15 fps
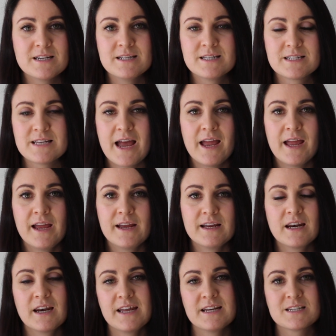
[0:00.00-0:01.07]
and
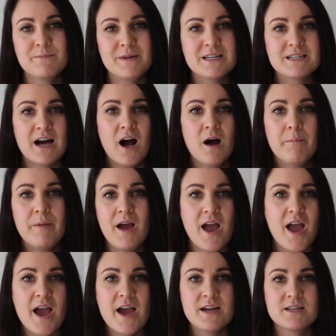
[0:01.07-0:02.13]
saying, let's meet up
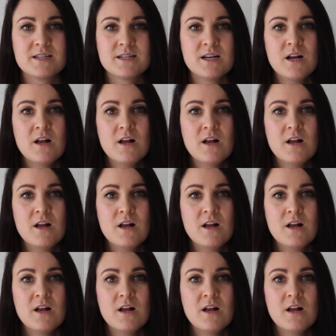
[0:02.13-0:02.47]
at